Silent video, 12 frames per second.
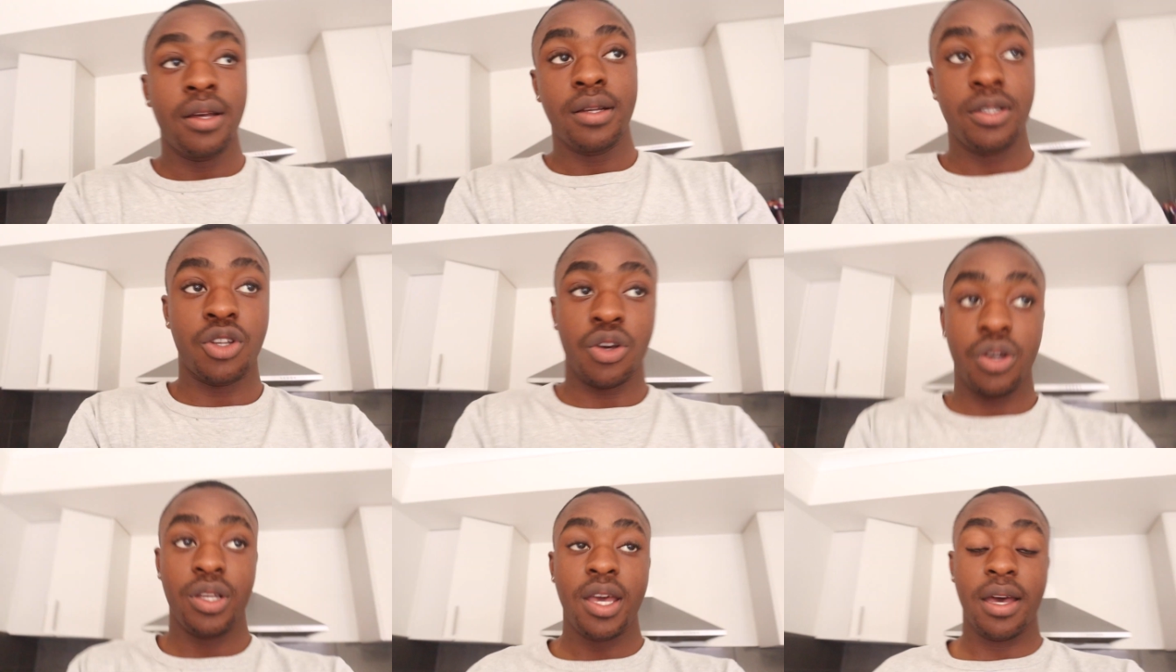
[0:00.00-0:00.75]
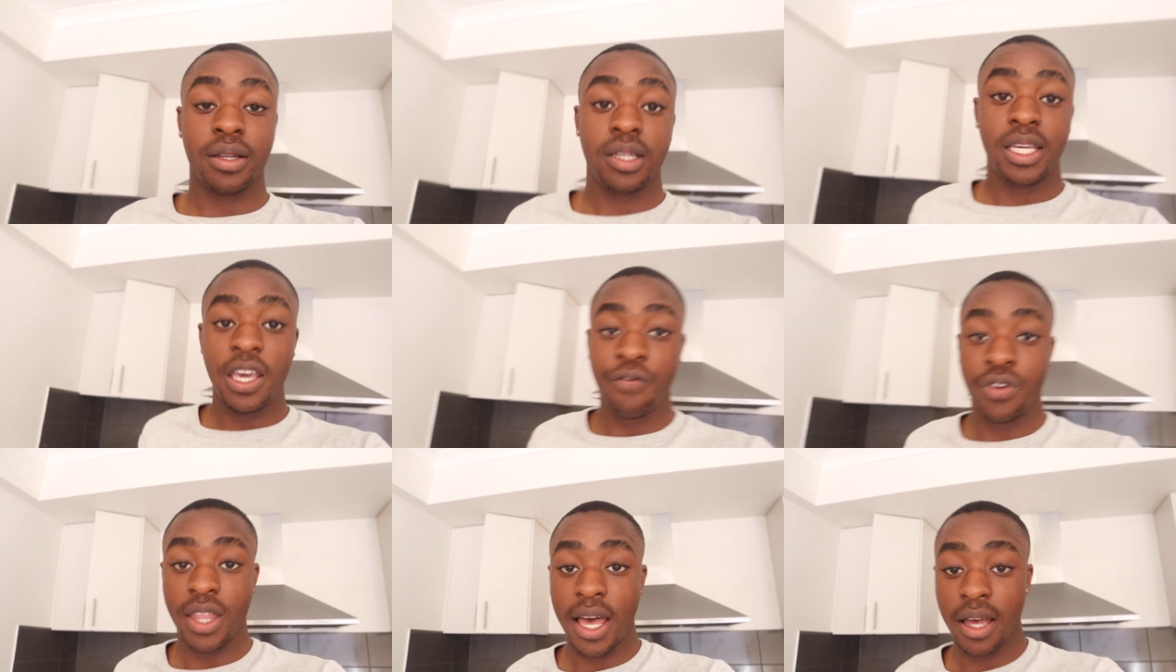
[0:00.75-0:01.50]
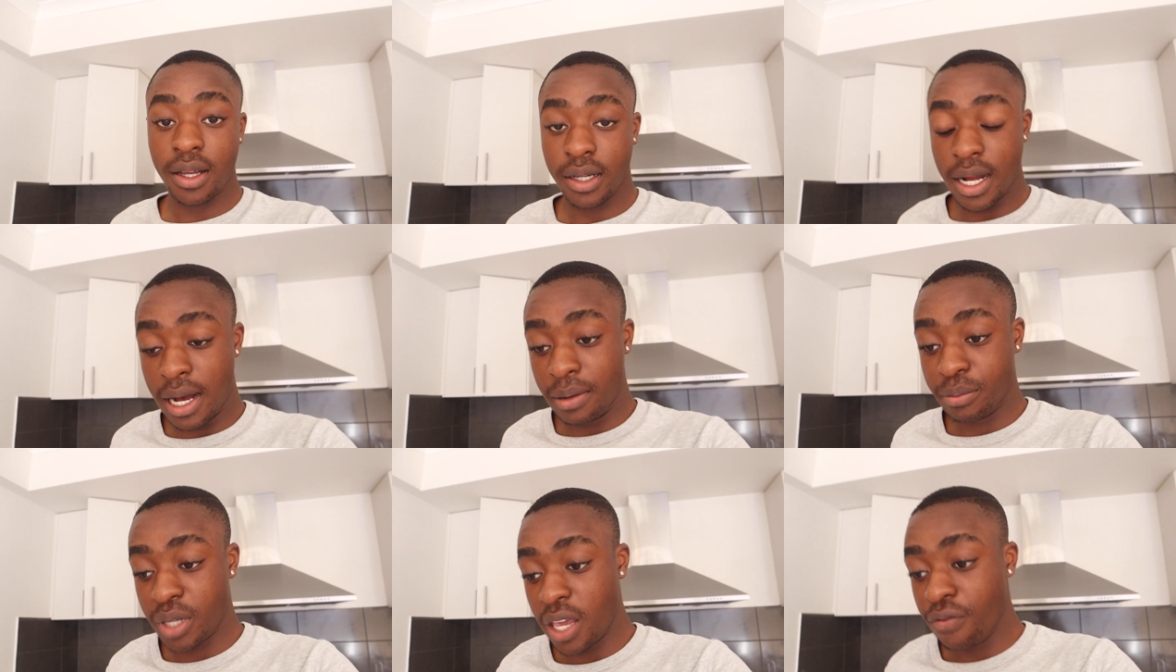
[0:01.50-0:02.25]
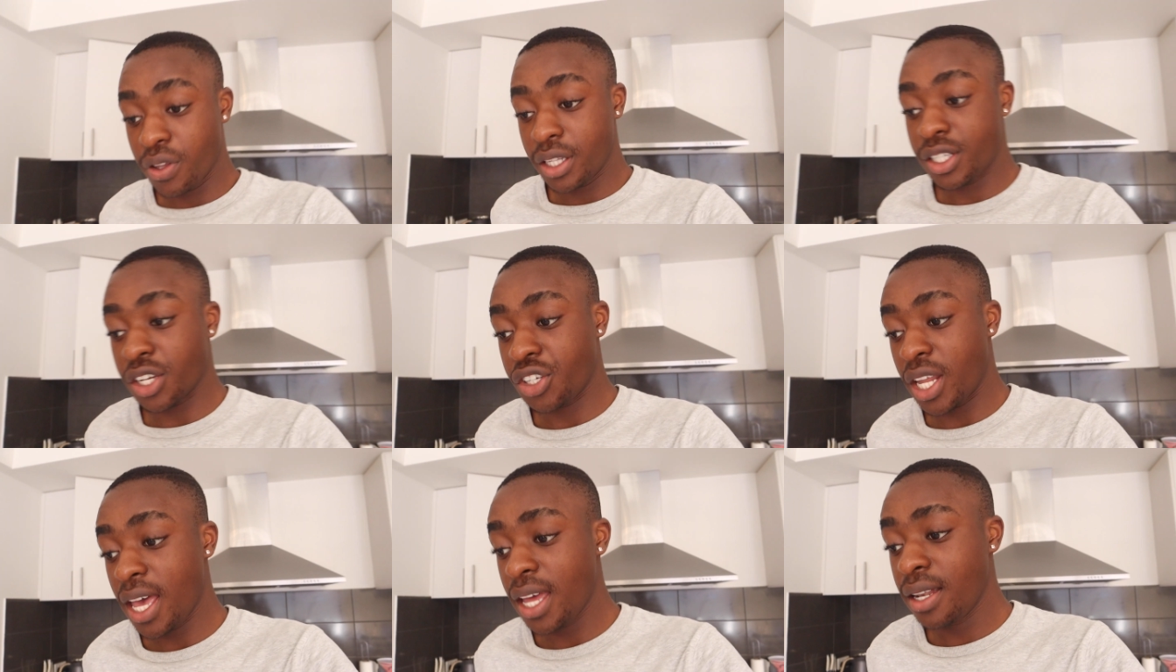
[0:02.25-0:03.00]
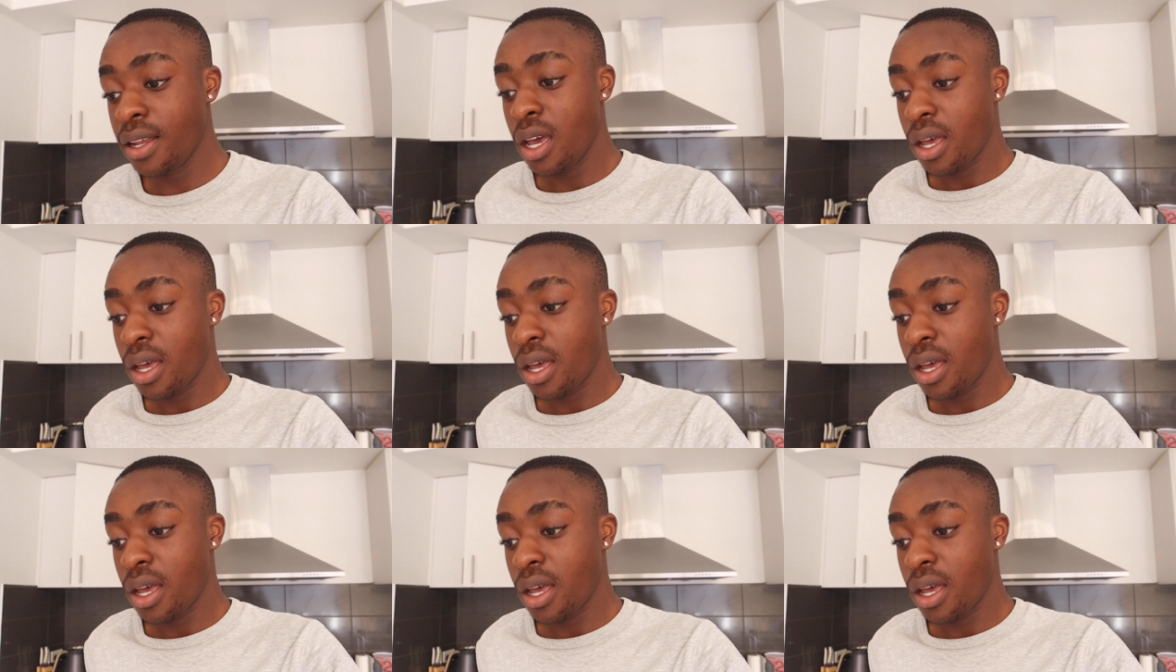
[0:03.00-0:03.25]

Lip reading: So yeah, keen for that, keen for the session ahead.